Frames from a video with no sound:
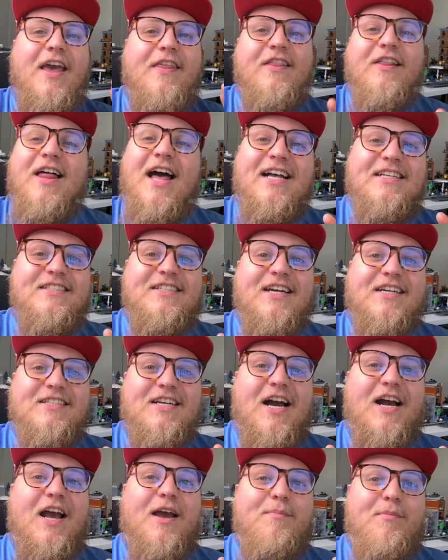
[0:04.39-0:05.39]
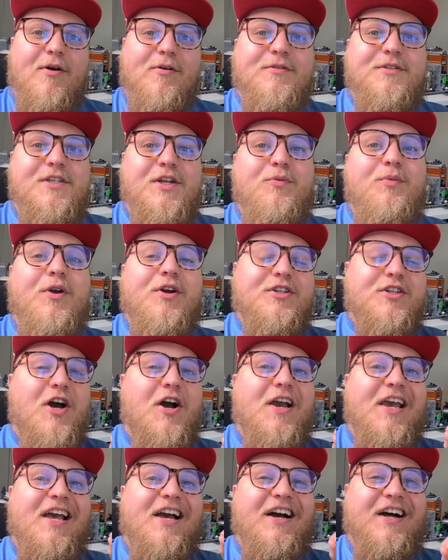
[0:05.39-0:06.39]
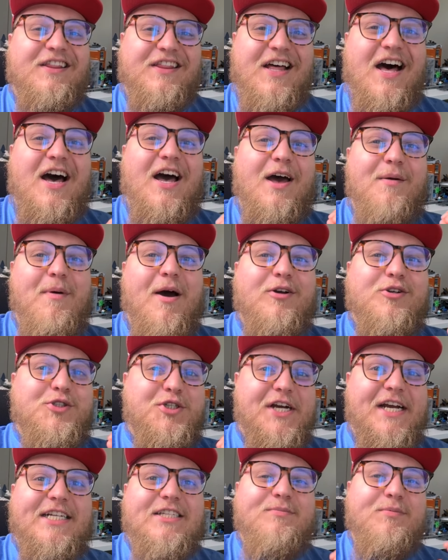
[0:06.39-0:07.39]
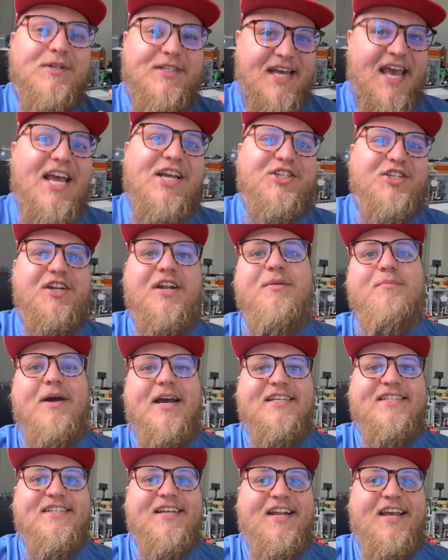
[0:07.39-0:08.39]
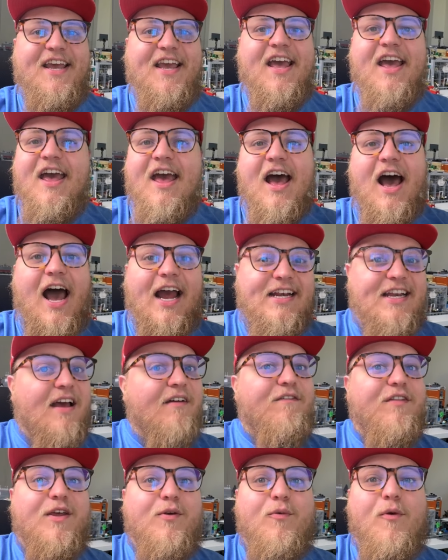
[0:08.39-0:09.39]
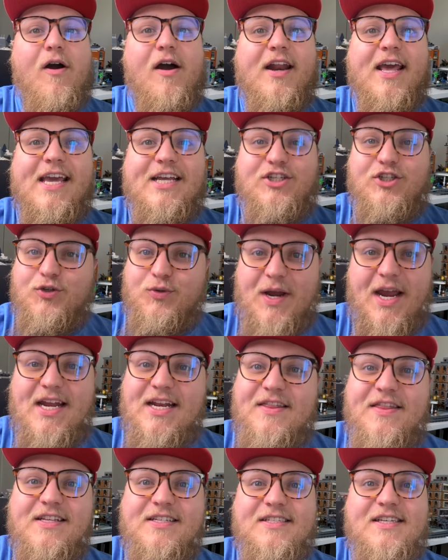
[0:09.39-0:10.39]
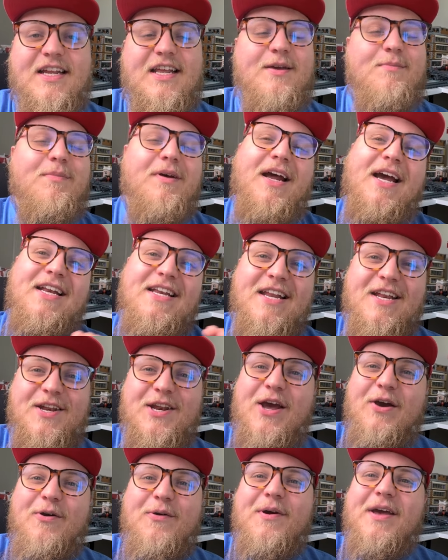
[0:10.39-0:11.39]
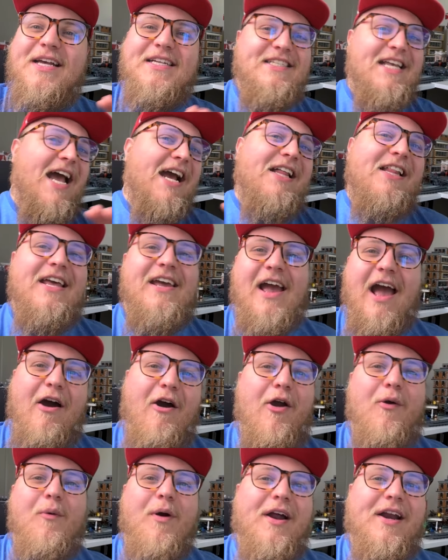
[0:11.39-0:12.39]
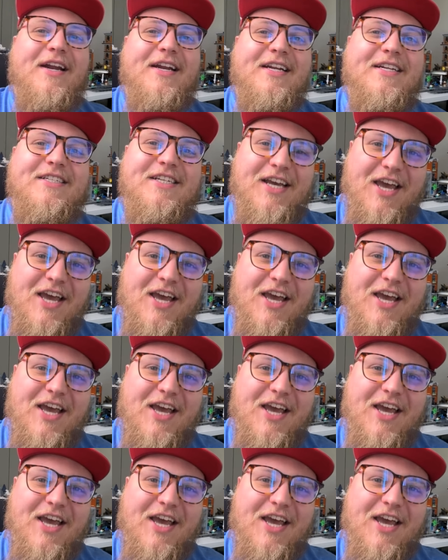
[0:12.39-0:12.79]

In the last TikTok I posted, we were talking a lot about transportation in my city. I definitely want a train in the city, but I didn't know exactly how I wanted it to